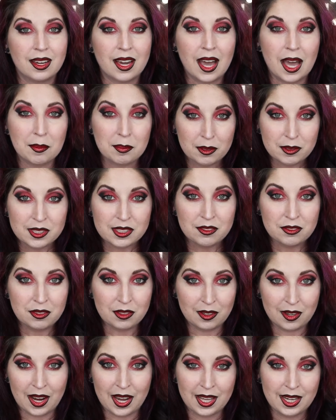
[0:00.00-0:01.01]
I post a
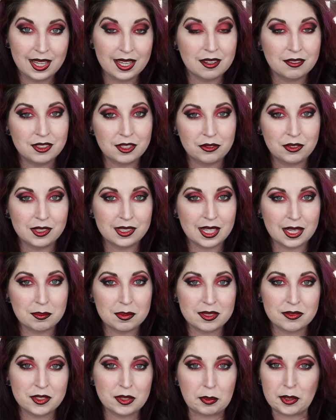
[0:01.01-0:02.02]
variety of different types
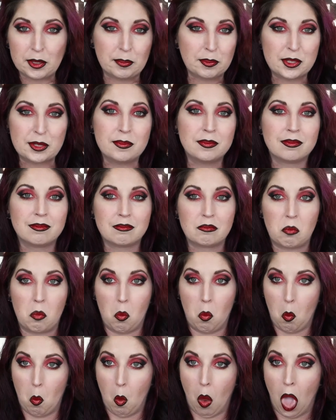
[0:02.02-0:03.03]
of
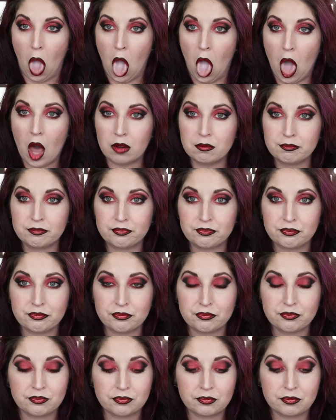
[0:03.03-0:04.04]
subscription. Bleh.
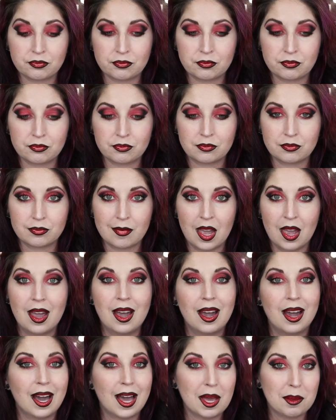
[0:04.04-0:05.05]

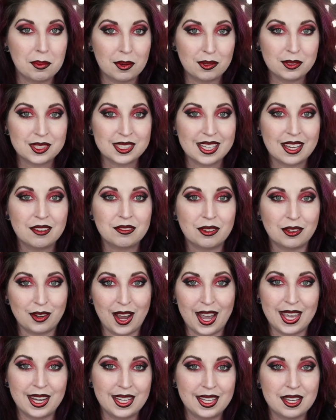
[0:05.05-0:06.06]
I post a
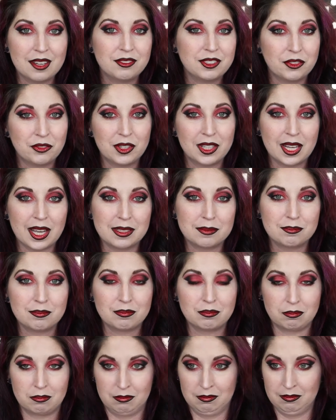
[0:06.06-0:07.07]
variety of different types